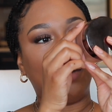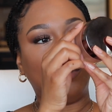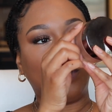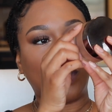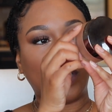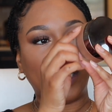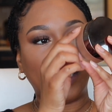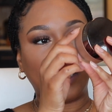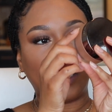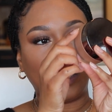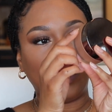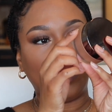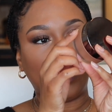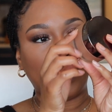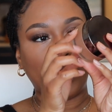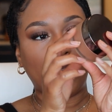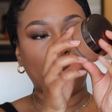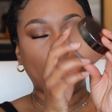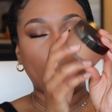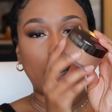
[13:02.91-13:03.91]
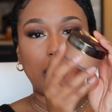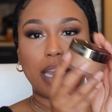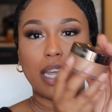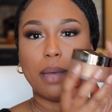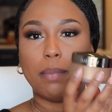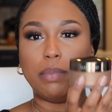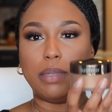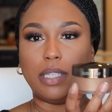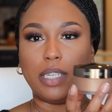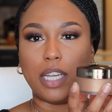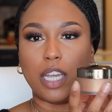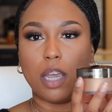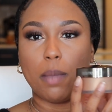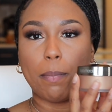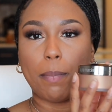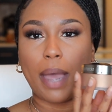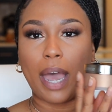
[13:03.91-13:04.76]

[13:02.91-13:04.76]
Translucent Medium Deep